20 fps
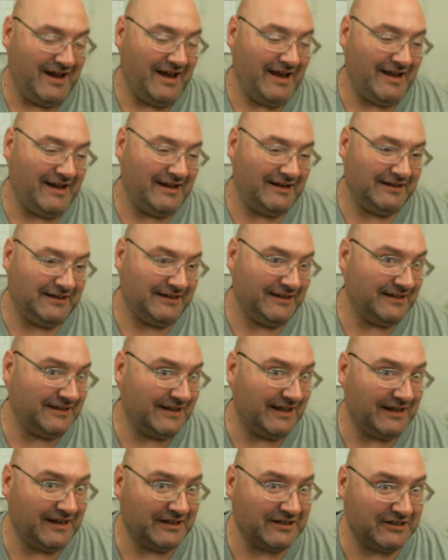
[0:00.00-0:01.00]
and get
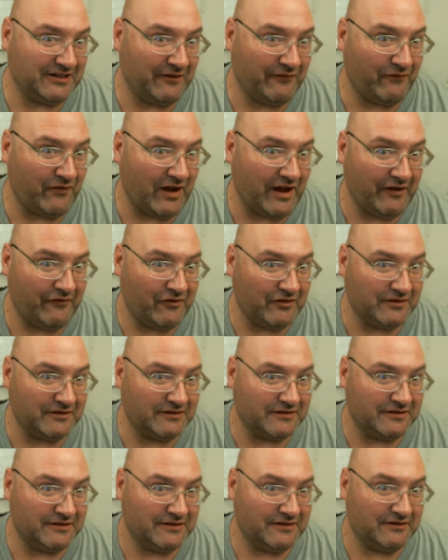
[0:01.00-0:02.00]
that extra
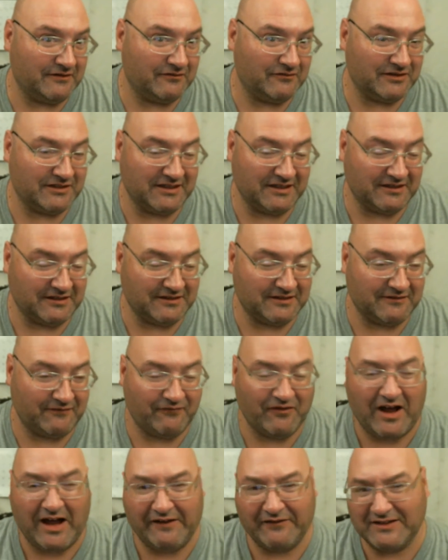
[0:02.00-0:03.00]
500 six five